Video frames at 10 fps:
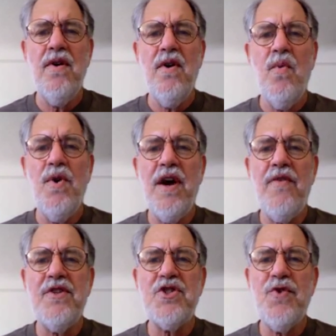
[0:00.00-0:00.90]
Without
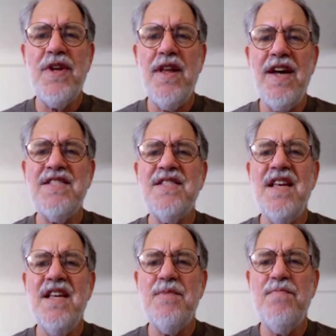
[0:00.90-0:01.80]
the street lights,
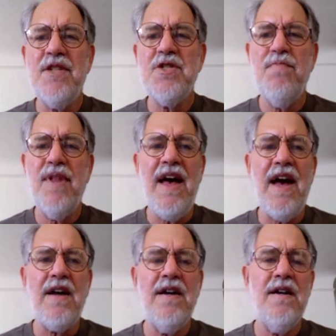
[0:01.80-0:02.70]
it's pitch black.